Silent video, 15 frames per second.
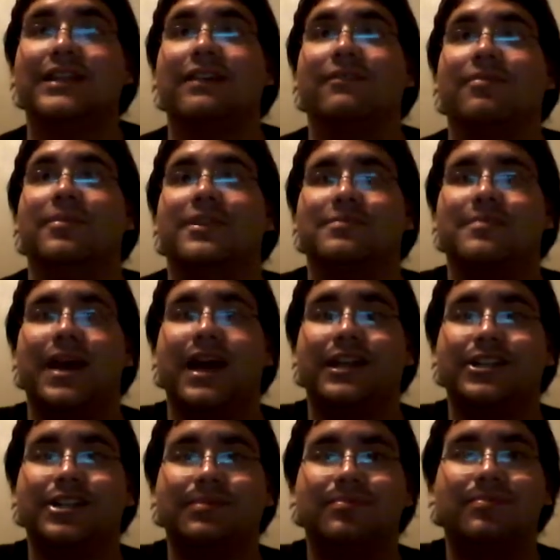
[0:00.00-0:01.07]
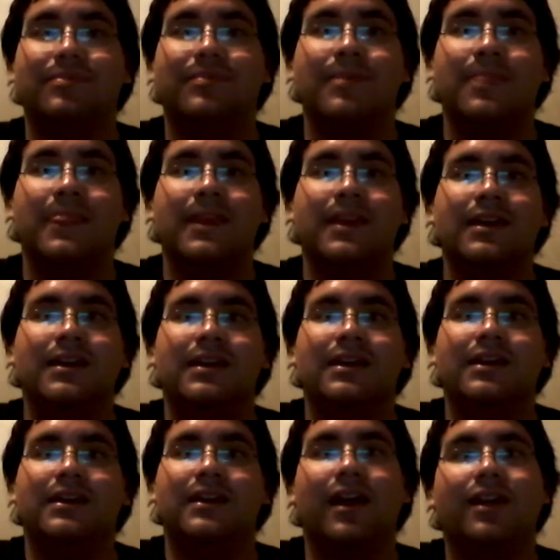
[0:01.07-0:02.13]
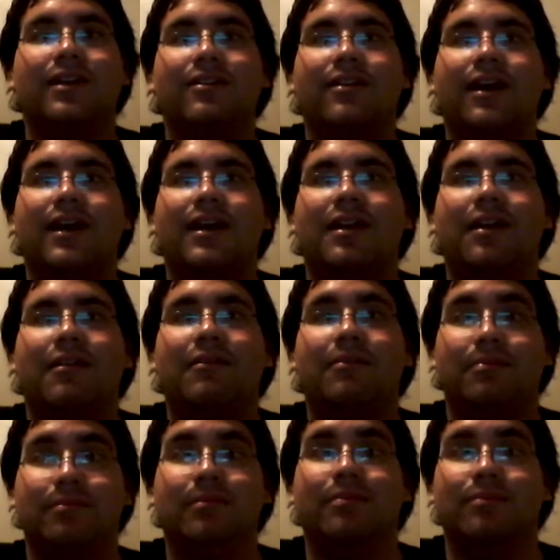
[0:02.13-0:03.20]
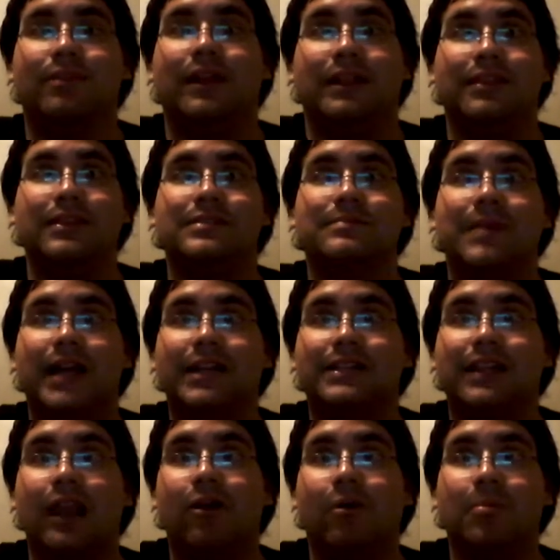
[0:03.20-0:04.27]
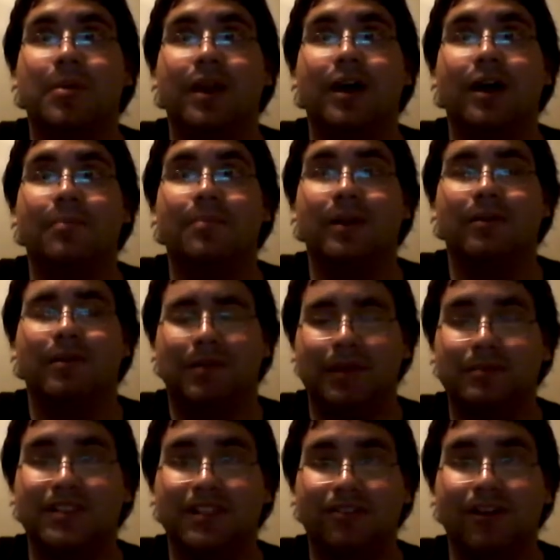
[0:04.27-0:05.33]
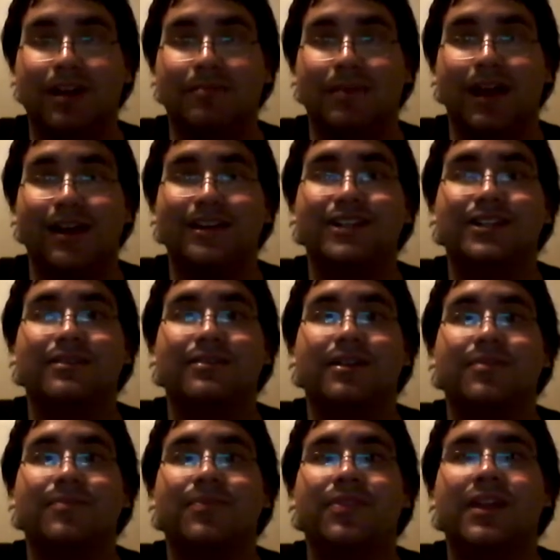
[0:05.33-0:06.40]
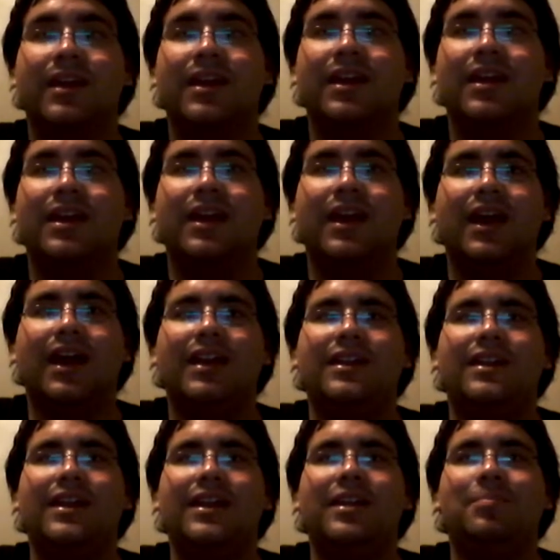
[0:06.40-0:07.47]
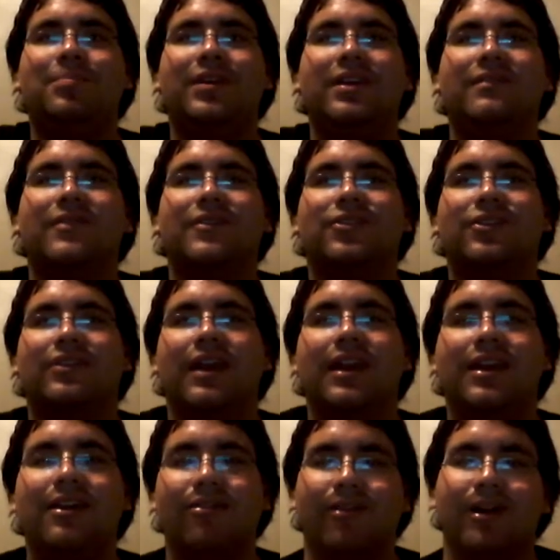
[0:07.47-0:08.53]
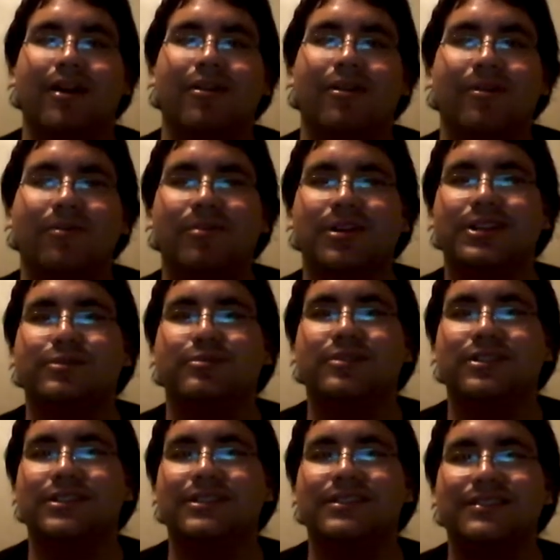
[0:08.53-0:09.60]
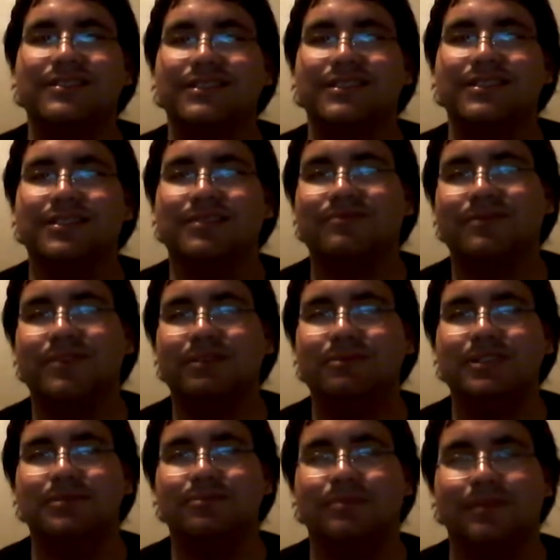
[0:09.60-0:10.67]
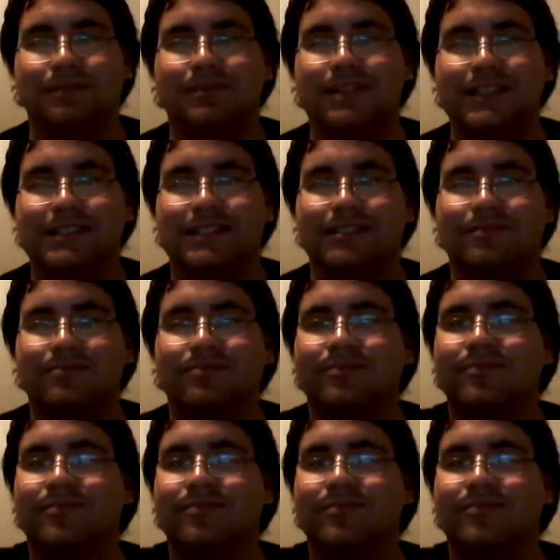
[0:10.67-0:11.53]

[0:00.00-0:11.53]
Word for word: aside from this match. Yeah, you had, like, this match that opened up, and it was a great match. Yeah. Had DDP versus Eddie Guerrero, which was, uh, it was decent